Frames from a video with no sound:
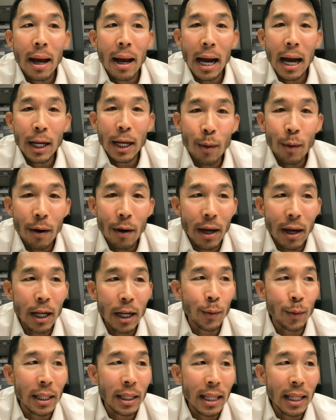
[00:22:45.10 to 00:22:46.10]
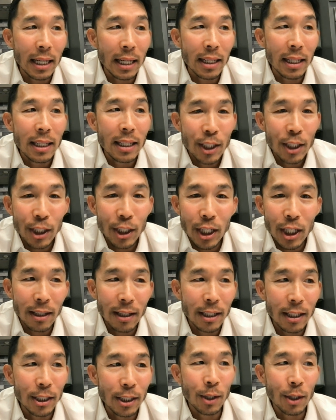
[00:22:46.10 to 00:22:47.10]
I know I've got a green light to share
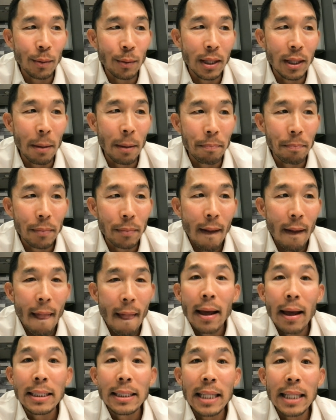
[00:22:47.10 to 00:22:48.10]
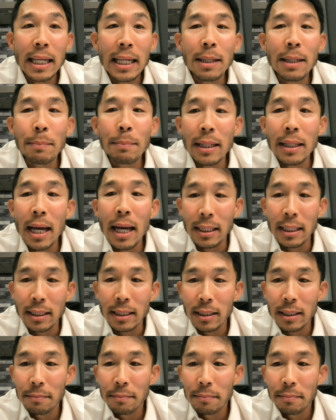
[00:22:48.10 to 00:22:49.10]
literature with him. Say something
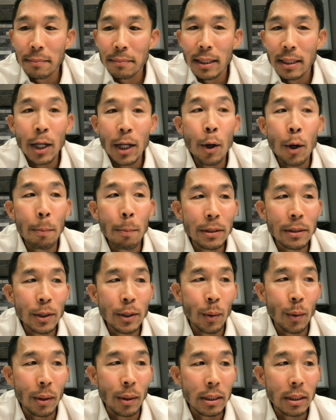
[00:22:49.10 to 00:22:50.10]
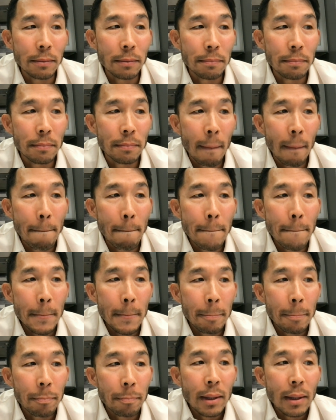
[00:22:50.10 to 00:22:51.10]
nice, it opens doors.
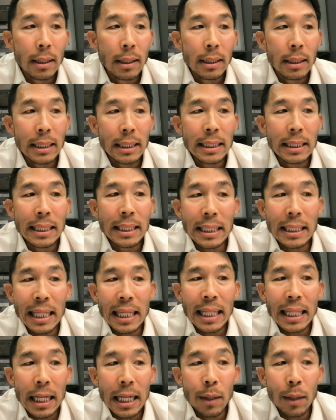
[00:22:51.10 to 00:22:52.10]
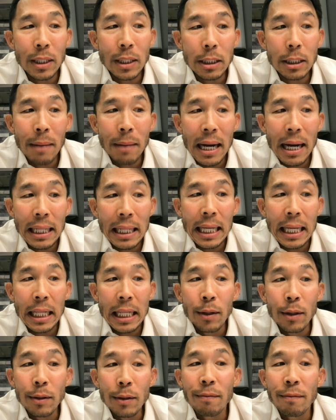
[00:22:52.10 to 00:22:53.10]
The TSA lady was smiling and
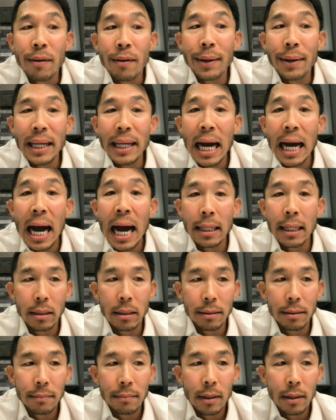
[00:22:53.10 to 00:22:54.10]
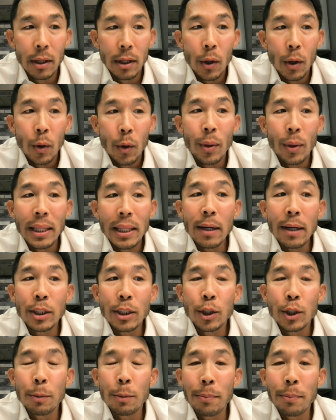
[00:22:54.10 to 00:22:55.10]
looked very kind. When they are
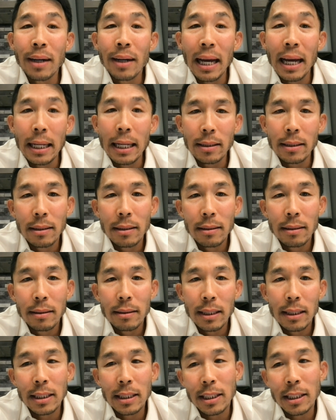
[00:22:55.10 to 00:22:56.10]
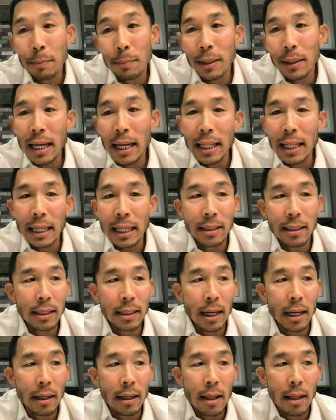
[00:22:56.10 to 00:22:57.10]
super nice, this is something I like to
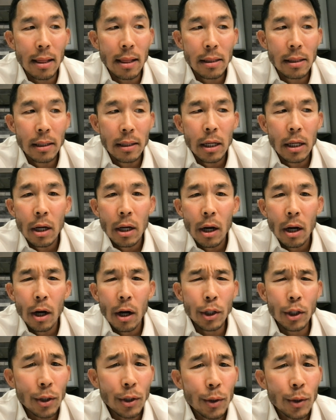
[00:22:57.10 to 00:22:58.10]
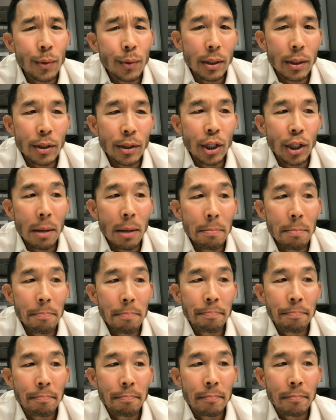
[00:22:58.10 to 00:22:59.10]
say. Are you new at your job?
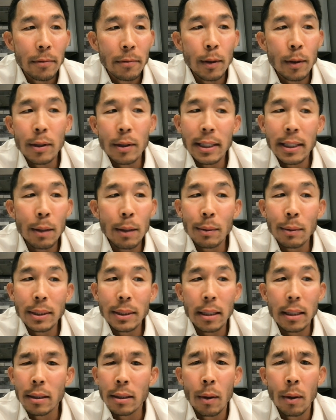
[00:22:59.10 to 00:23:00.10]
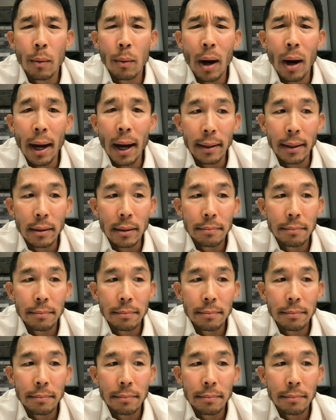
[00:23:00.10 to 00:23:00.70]
Usually they will say no. Why?